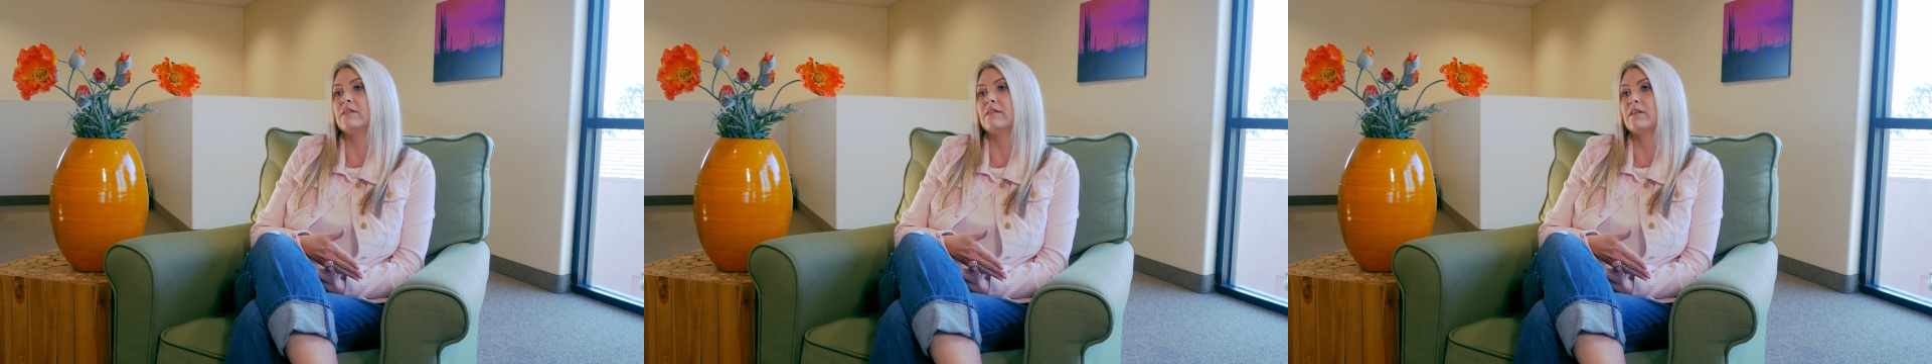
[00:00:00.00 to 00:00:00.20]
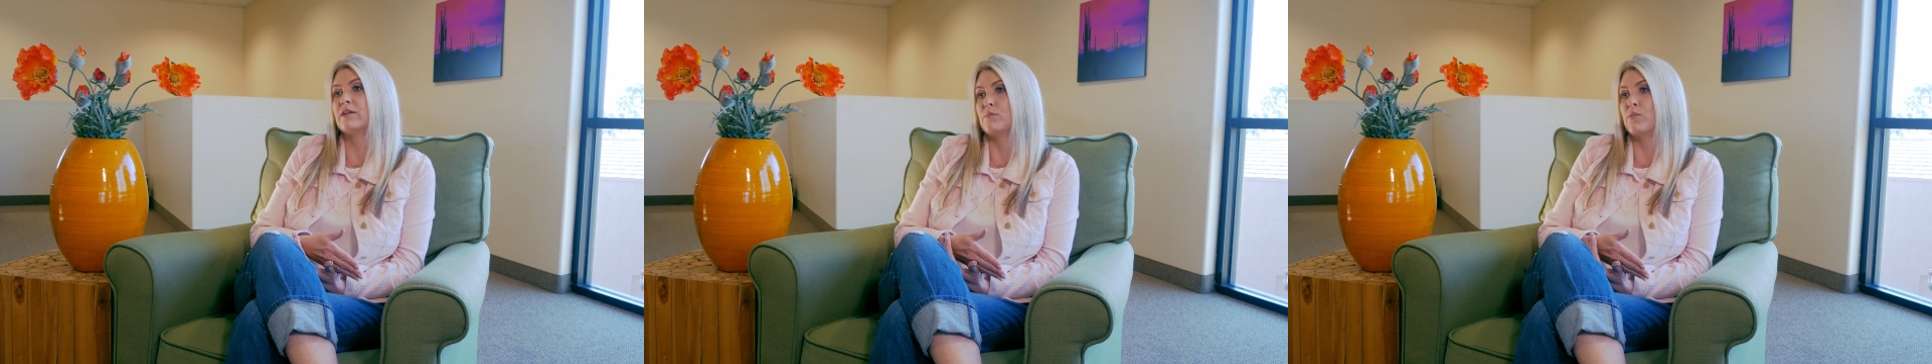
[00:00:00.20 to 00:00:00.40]

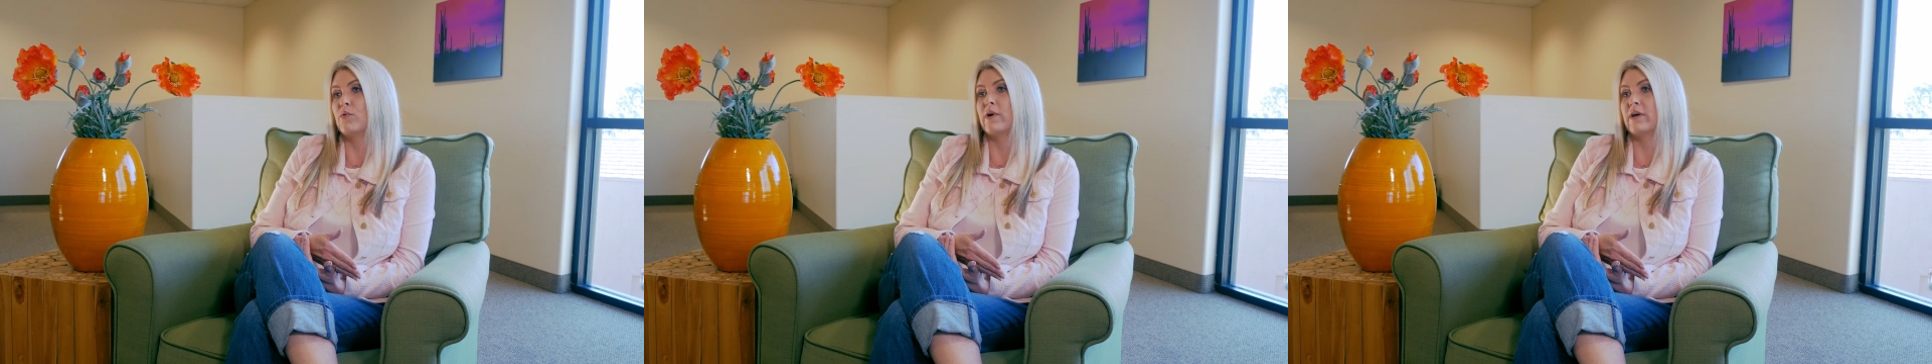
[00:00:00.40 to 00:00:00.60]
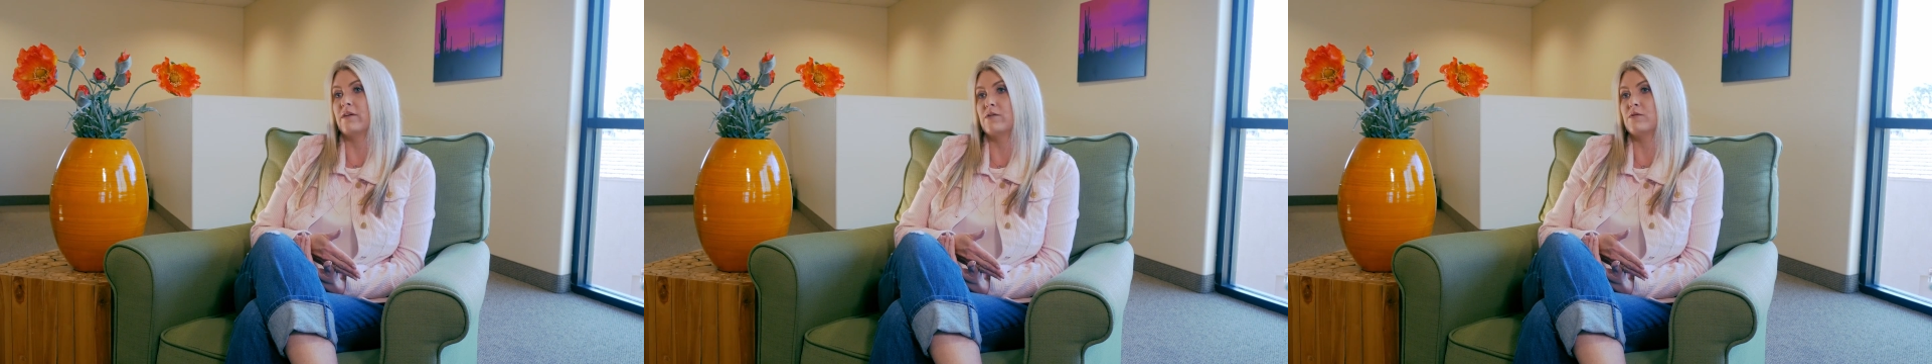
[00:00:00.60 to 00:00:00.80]
little
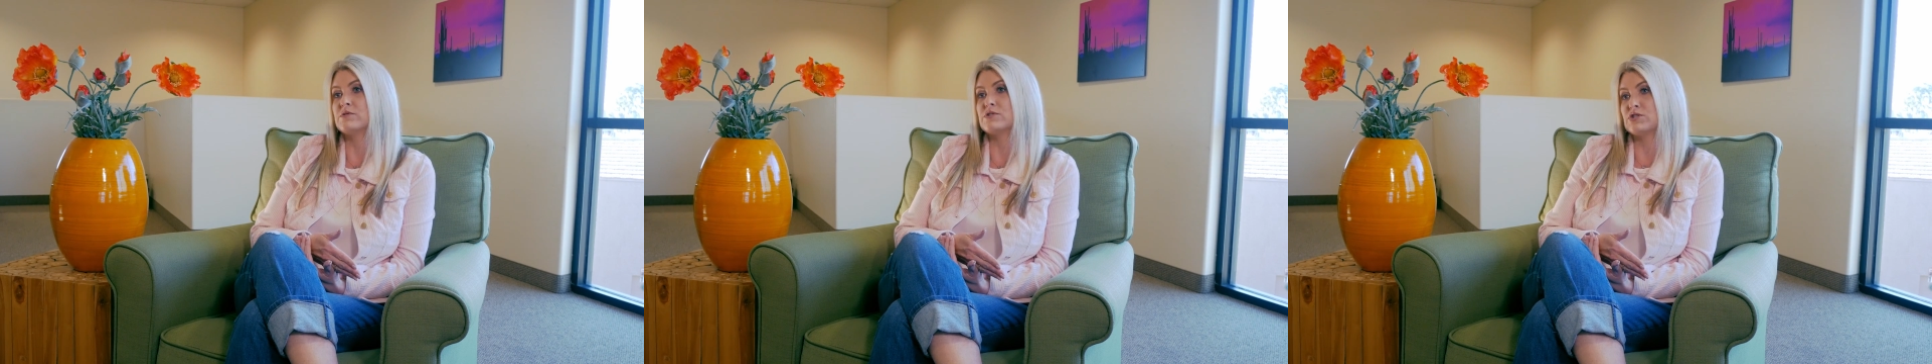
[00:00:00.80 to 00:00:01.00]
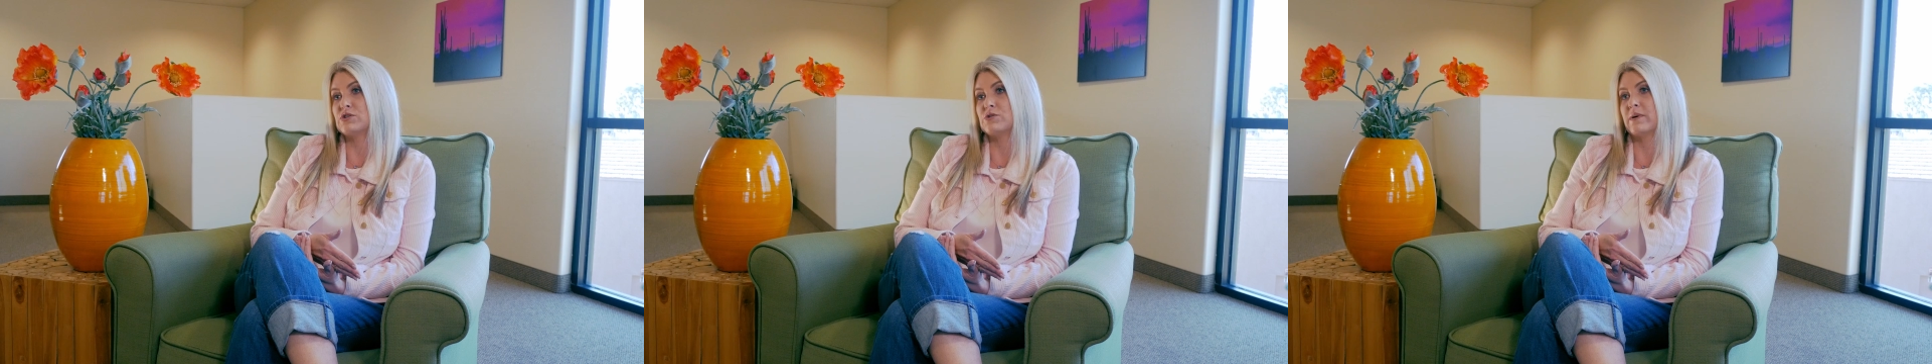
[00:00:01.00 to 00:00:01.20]
boy who
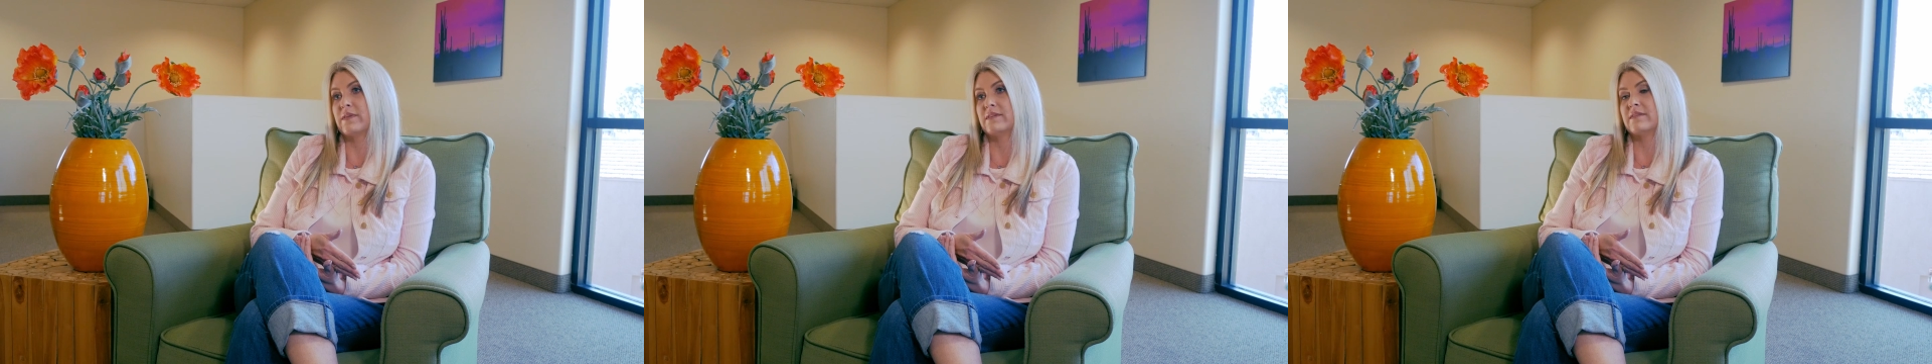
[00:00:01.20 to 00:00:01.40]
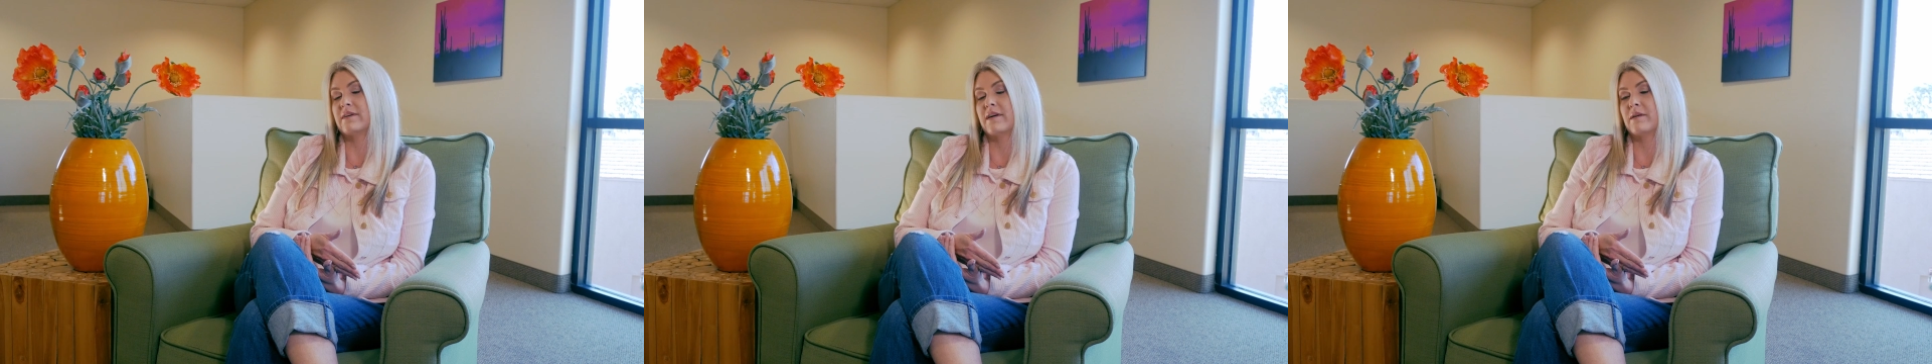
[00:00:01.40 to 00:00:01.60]
was 2 at
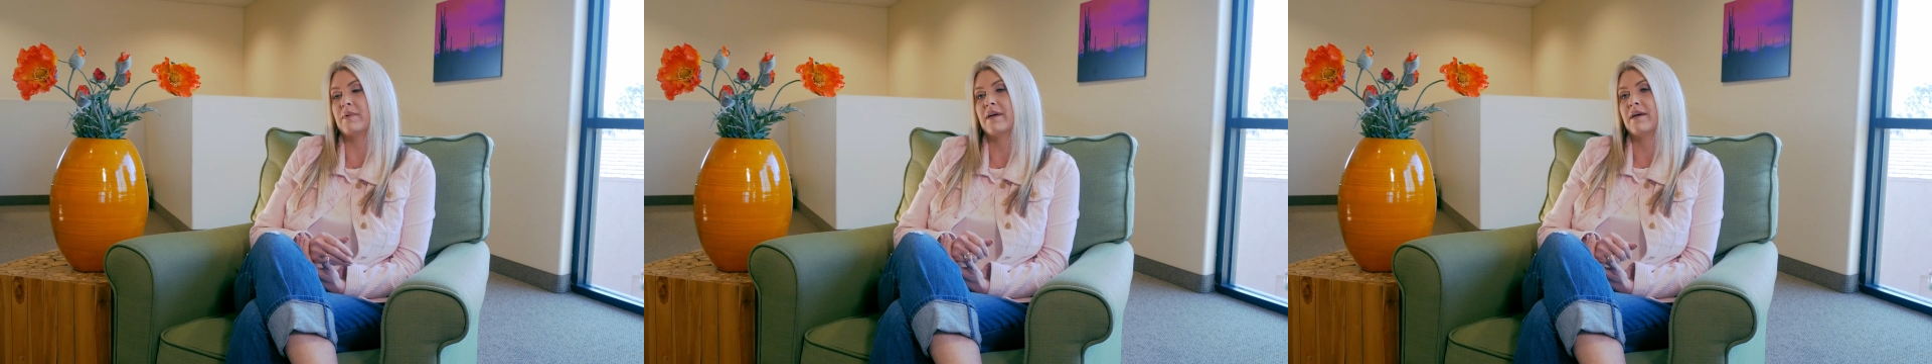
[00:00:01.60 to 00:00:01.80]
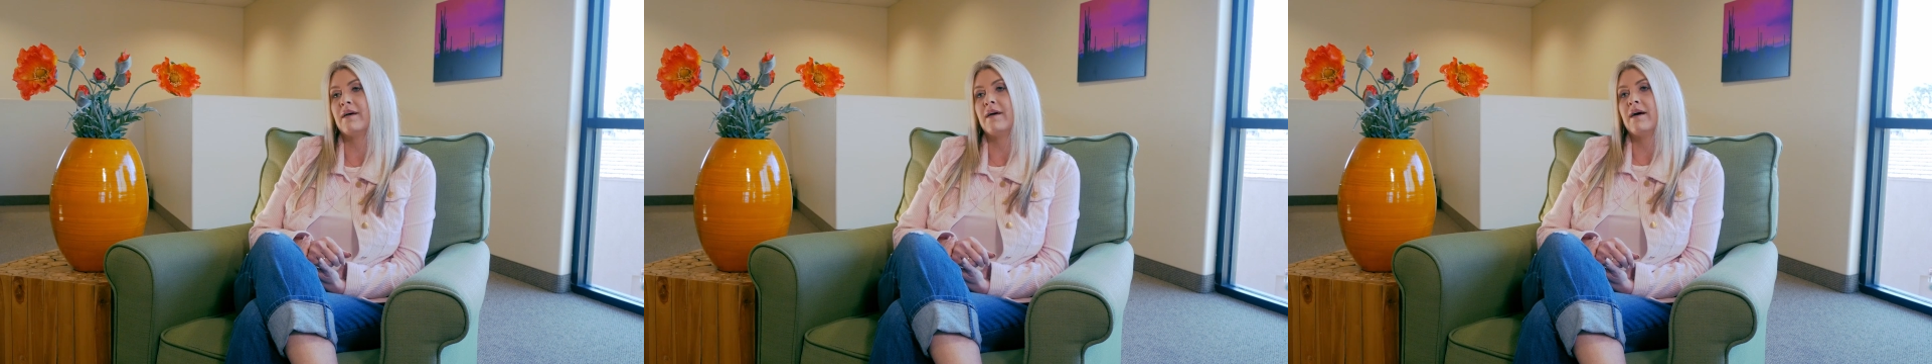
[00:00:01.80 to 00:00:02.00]
the
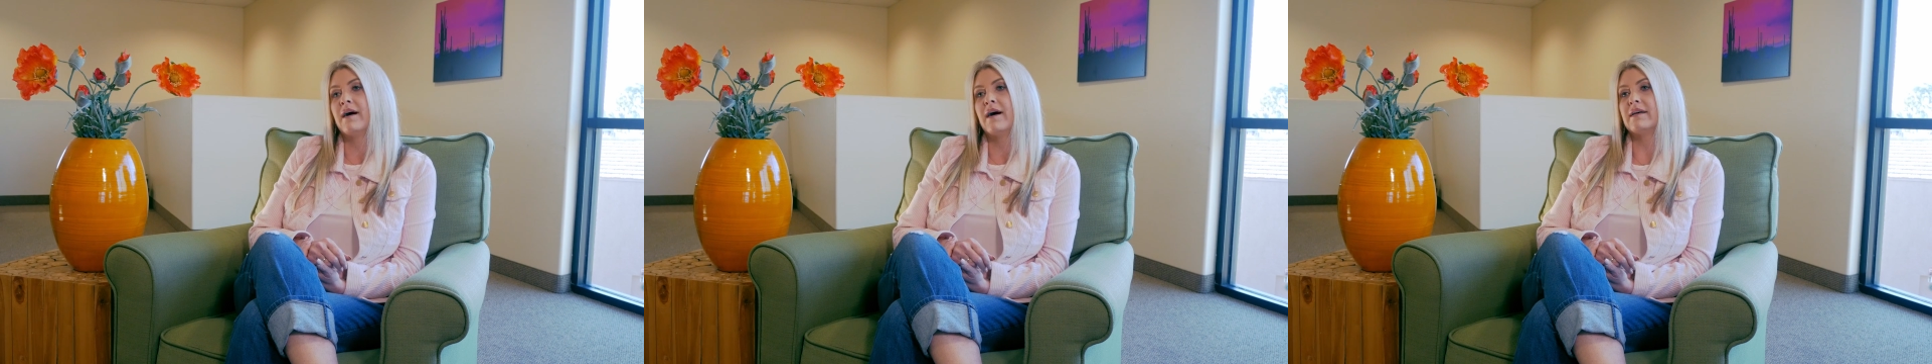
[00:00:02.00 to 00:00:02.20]
time.